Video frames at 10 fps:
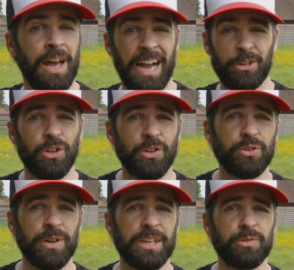I could
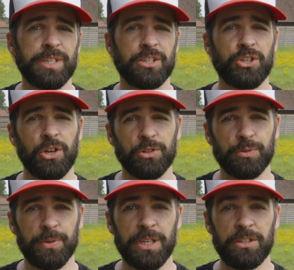also increase the shutter
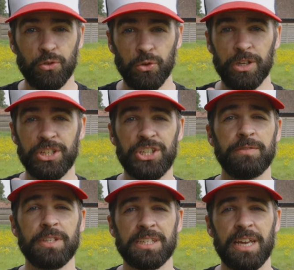speed to
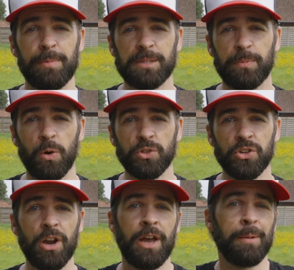achieve the same exposure,